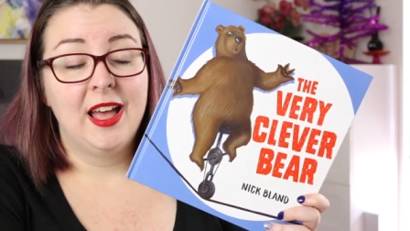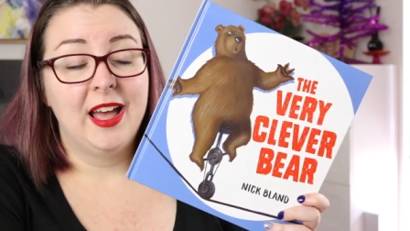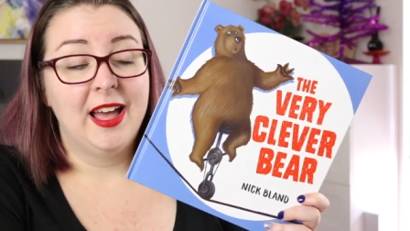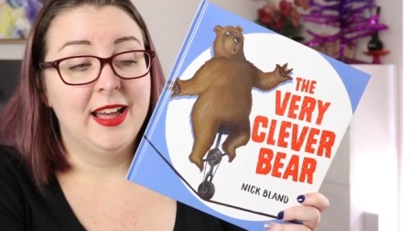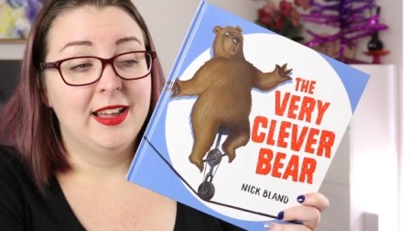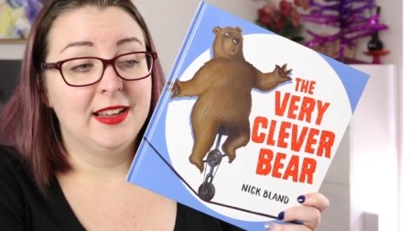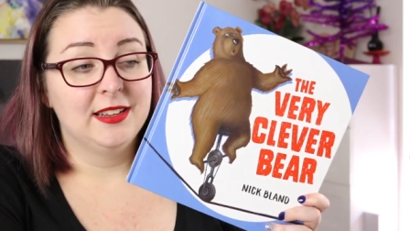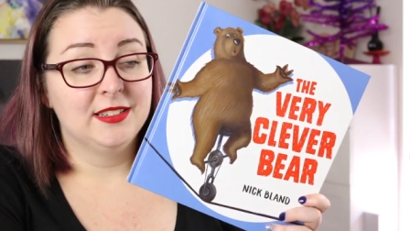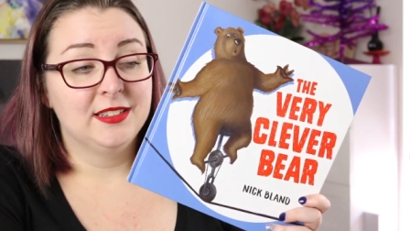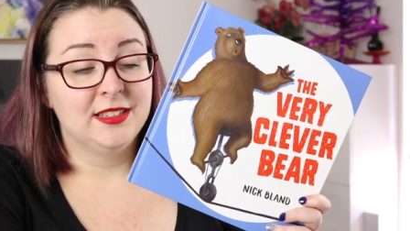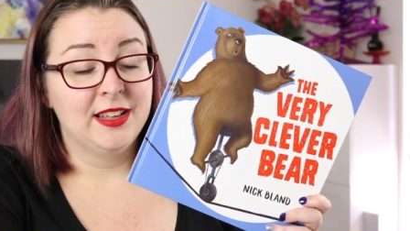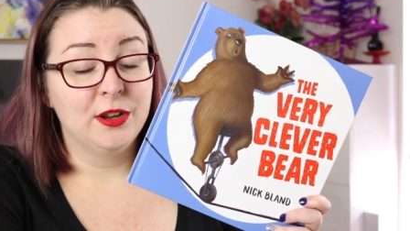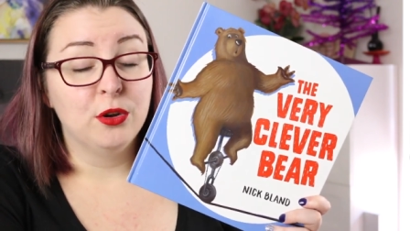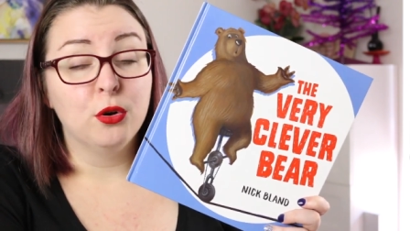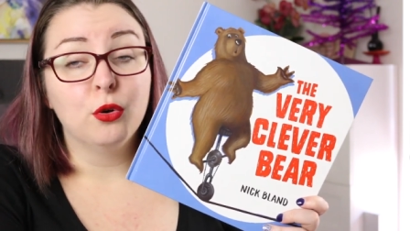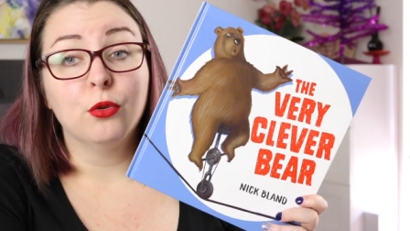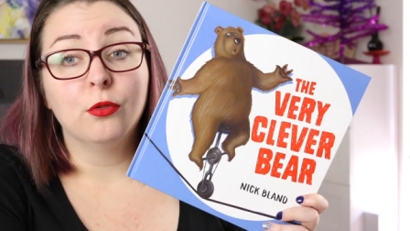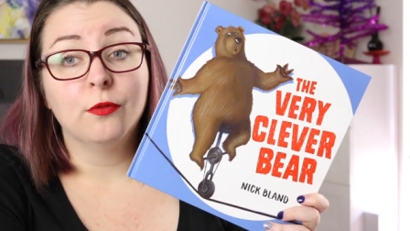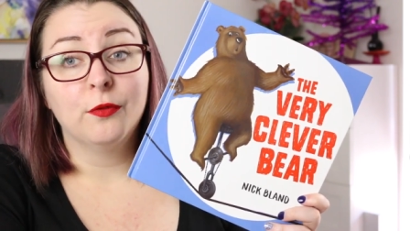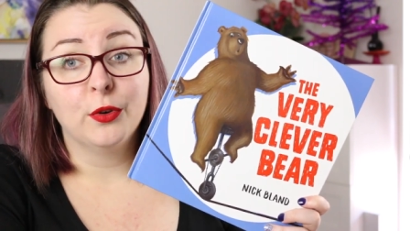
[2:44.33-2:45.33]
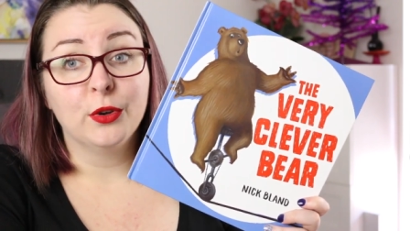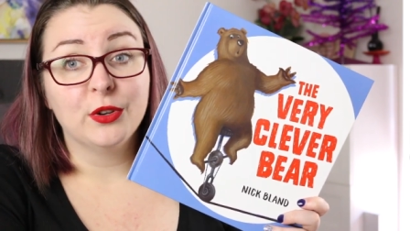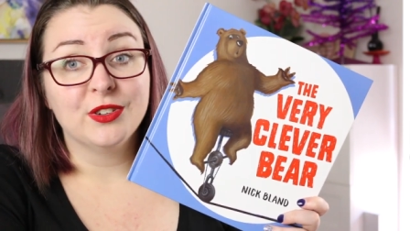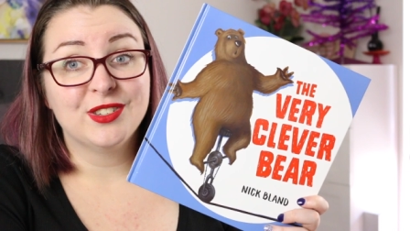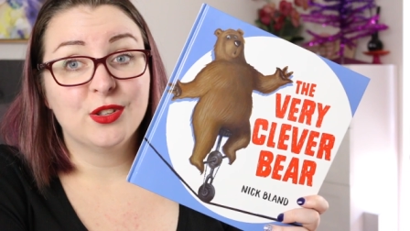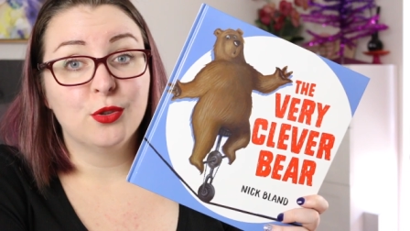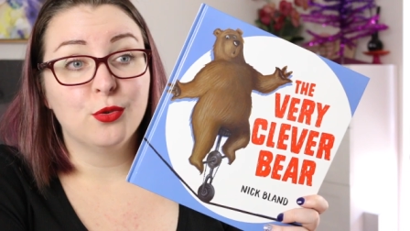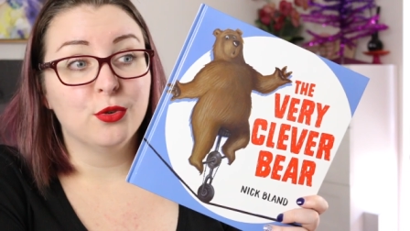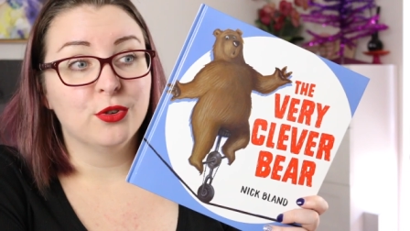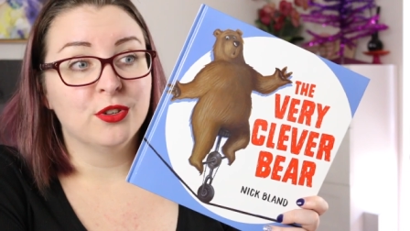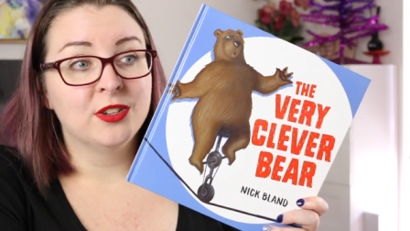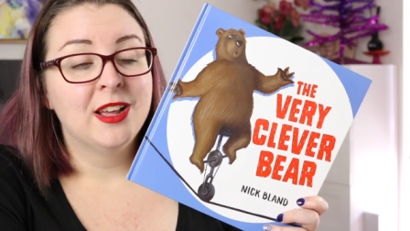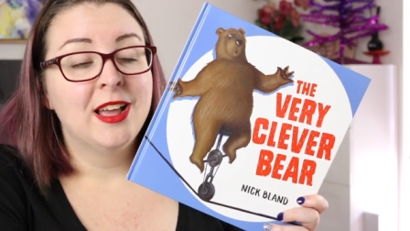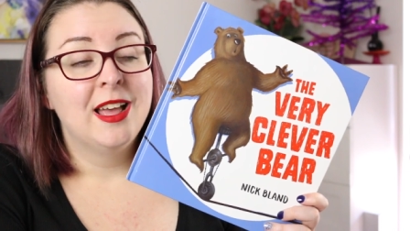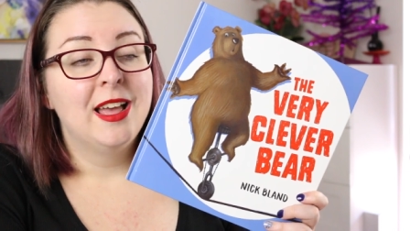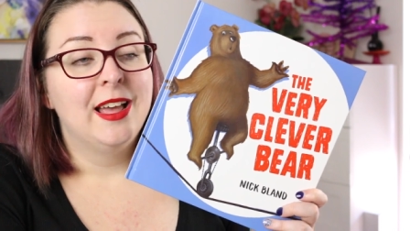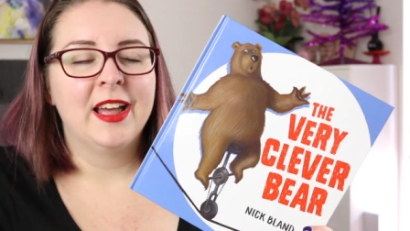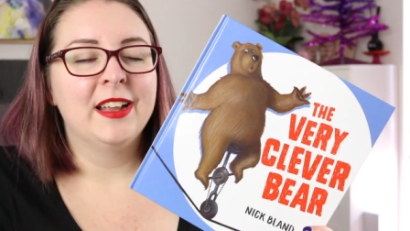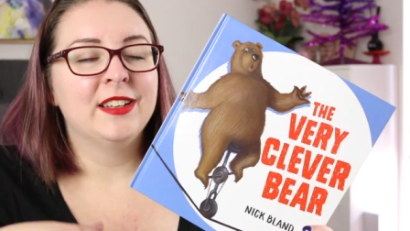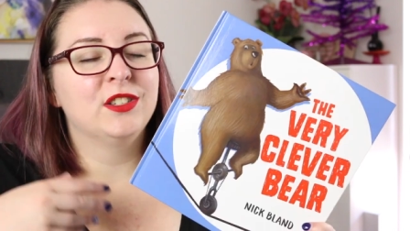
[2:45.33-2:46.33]
as they all first thought
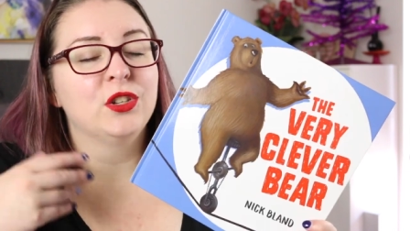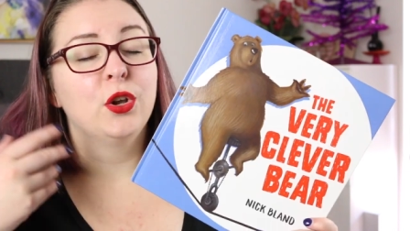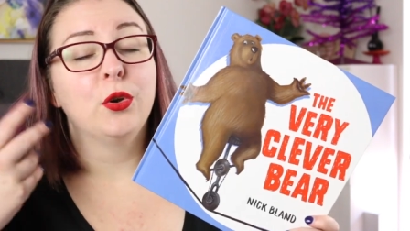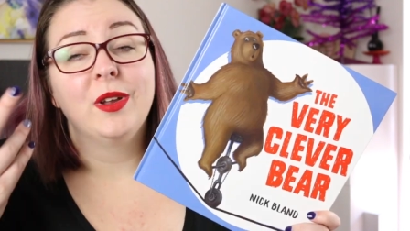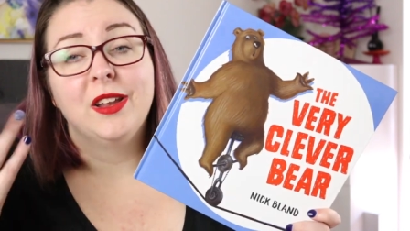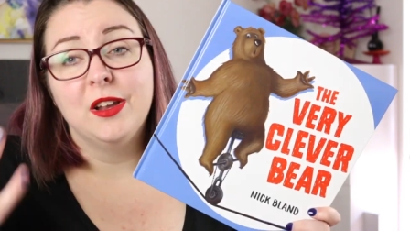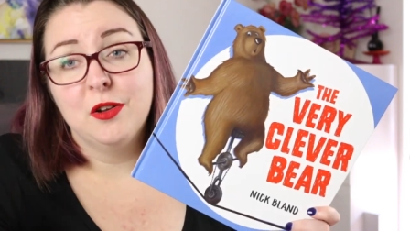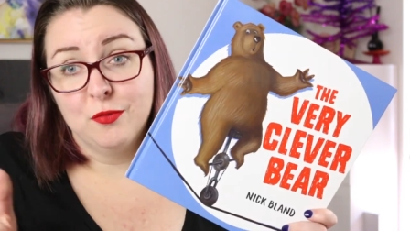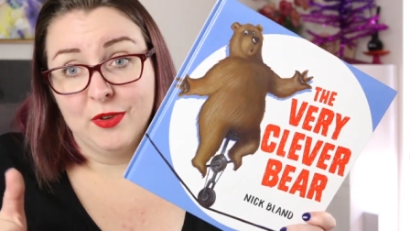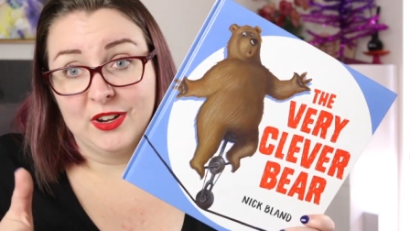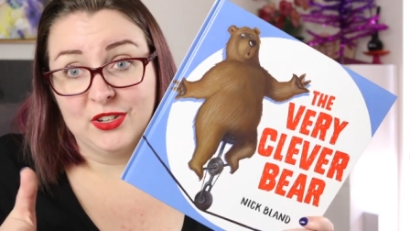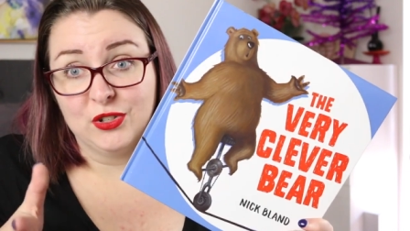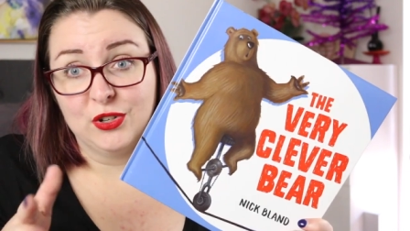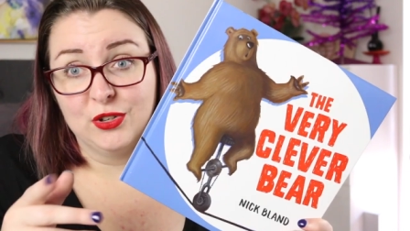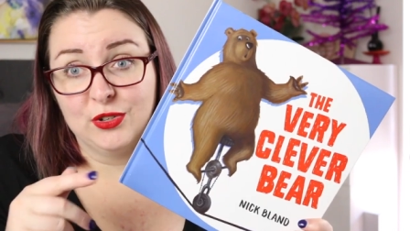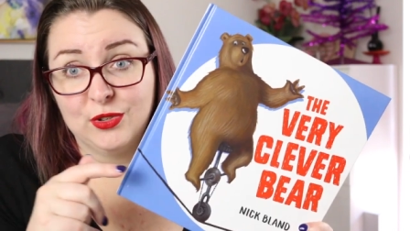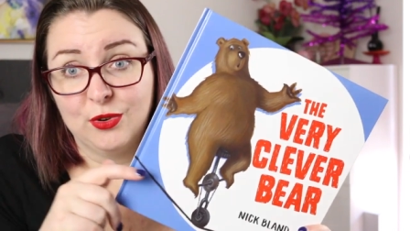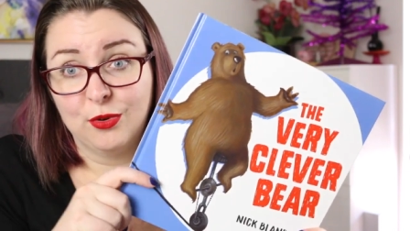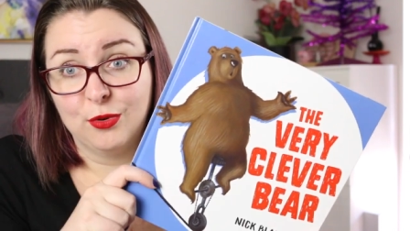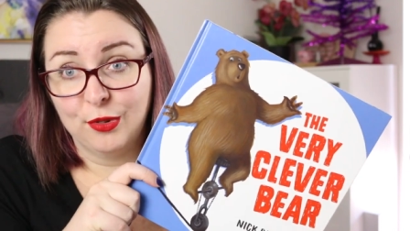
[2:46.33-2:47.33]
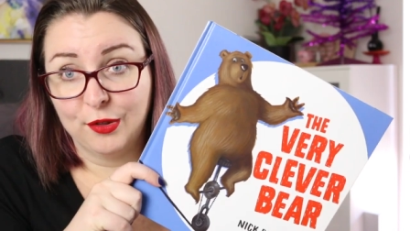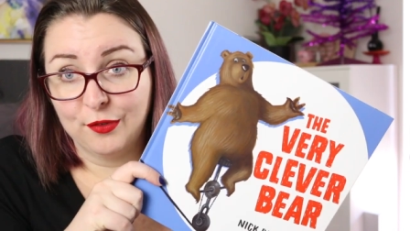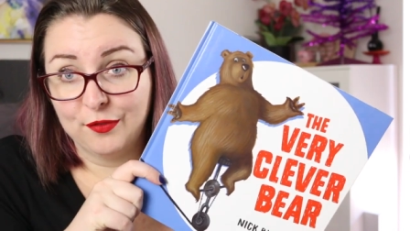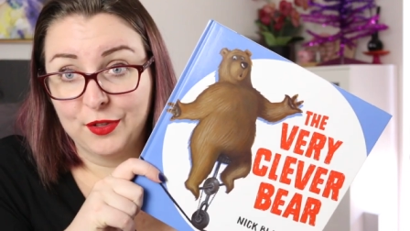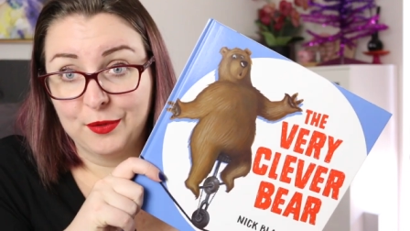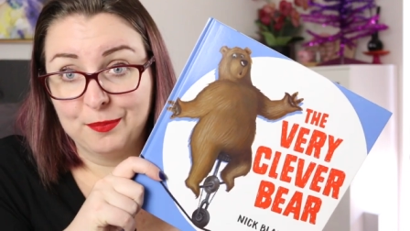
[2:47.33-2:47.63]
and so he rescues all of